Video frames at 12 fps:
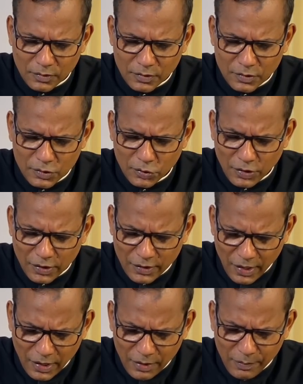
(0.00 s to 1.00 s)
so that
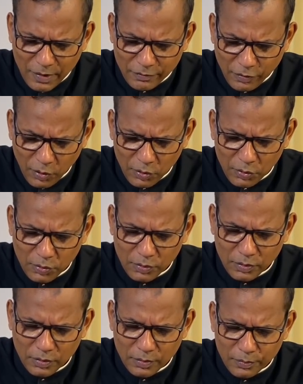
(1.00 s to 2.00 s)
they may follow
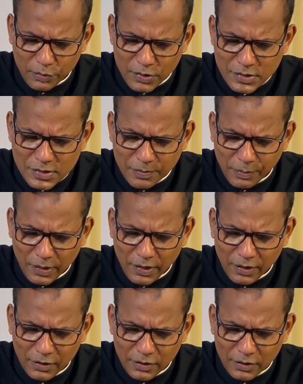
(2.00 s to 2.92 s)
principally